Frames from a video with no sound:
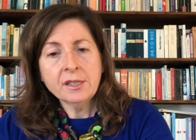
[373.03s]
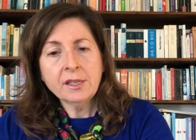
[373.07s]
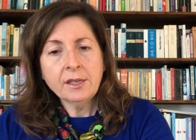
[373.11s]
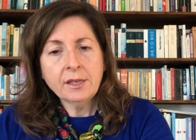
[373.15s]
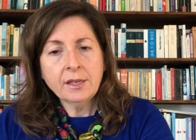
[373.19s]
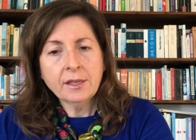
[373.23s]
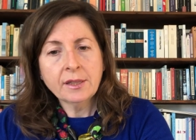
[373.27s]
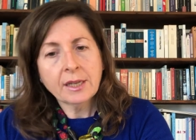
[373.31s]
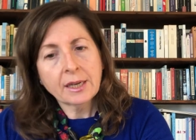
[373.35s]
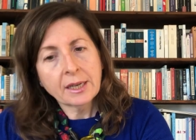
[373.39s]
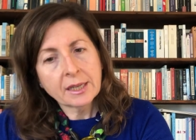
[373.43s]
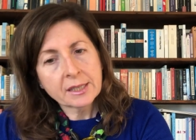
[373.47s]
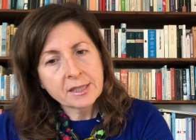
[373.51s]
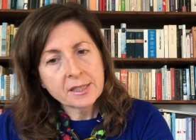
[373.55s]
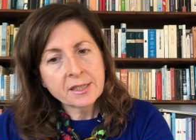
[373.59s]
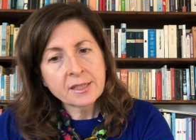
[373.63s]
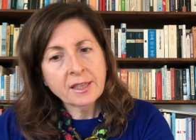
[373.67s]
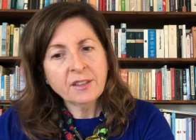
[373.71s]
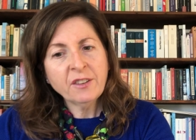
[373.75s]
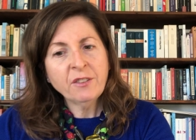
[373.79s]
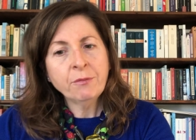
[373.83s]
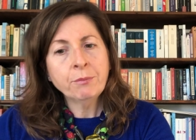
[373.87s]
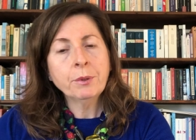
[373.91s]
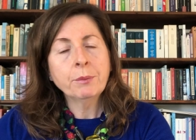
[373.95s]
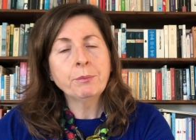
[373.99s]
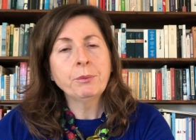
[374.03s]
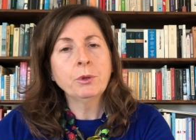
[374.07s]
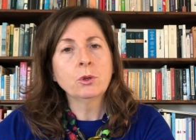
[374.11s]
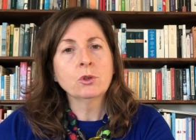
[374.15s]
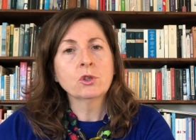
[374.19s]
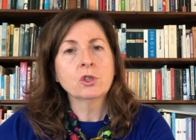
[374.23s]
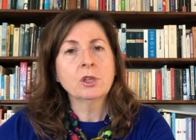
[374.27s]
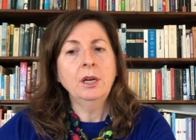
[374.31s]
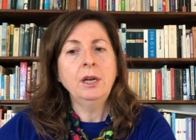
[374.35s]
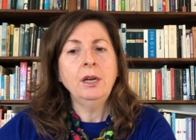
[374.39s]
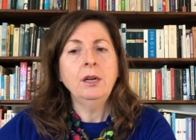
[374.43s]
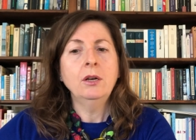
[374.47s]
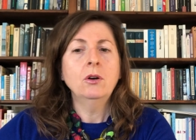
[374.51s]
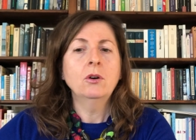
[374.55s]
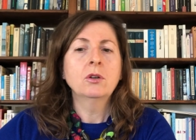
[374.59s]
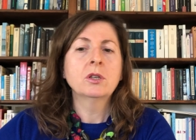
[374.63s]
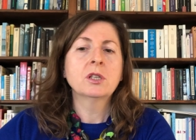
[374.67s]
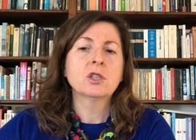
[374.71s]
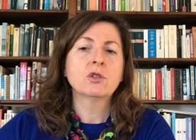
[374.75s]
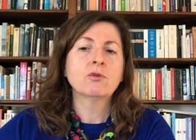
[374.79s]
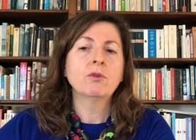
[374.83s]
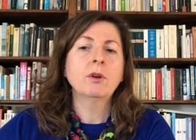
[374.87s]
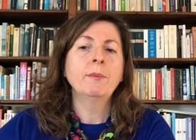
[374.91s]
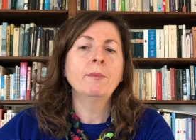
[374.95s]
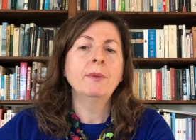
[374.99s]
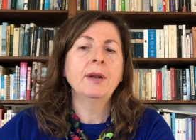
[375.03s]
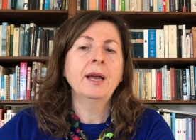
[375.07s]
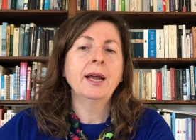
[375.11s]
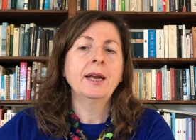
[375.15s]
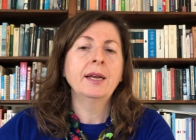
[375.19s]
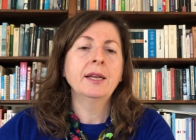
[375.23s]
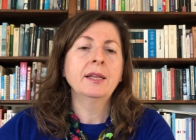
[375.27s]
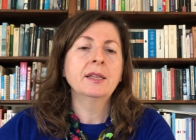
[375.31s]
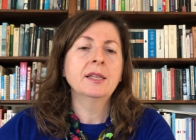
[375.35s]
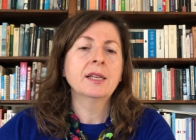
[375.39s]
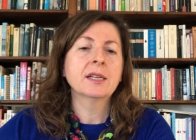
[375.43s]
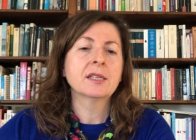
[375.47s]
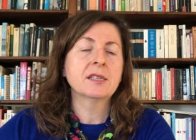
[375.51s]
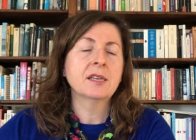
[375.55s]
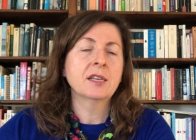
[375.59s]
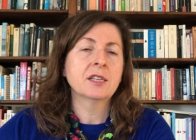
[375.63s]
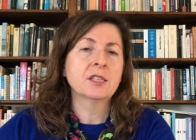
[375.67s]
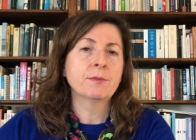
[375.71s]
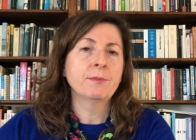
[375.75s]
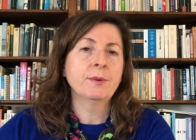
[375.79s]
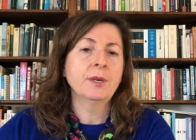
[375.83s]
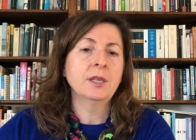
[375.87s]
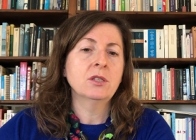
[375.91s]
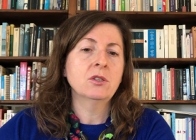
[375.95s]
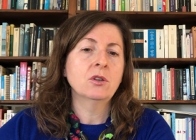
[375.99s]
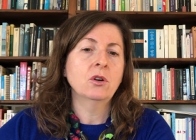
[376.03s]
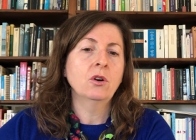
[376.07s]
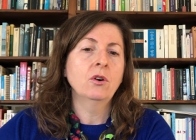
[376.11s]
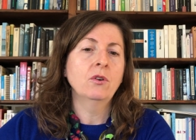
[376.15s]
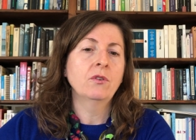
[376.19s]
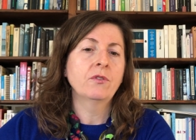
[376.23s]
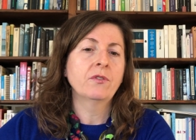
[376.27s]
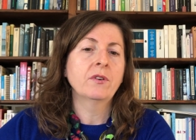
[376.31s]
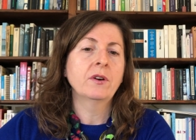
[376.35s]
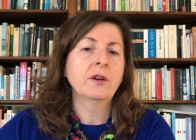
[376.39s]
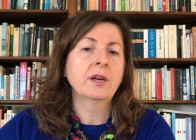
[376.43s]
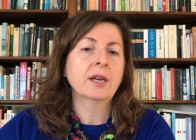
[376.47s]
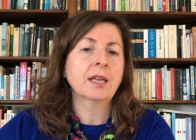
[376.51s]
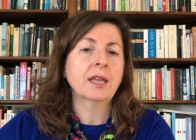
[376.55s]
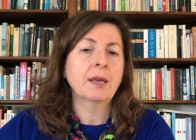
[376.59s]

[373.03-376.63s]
uh, the legislative proposal on streamlining the assessment of uh,